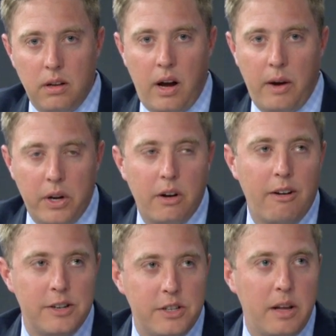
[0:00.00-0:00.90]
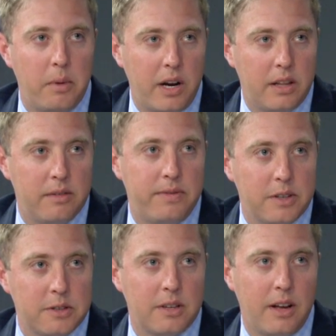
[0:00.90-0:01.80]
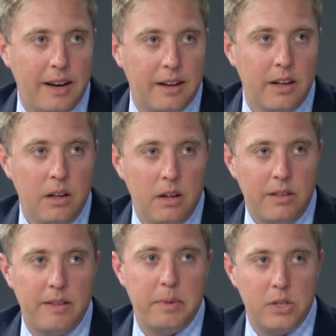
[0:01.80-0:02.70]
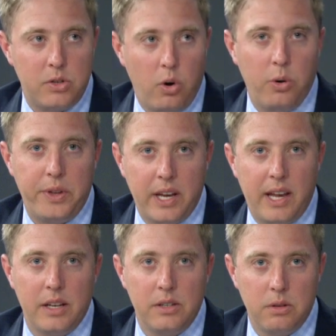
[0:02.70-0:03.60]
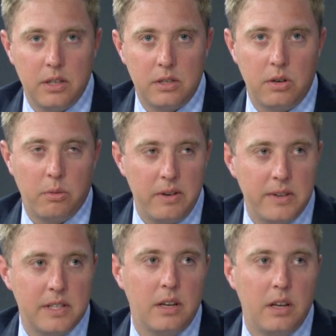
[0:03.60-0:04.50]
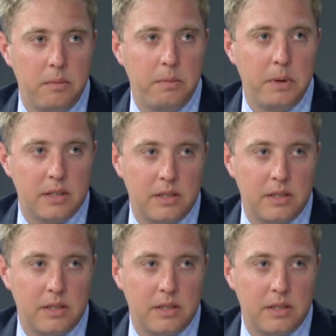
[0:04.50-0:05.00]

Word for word: I would encourage anybody that feels like they've been told they can't do this to revisit it because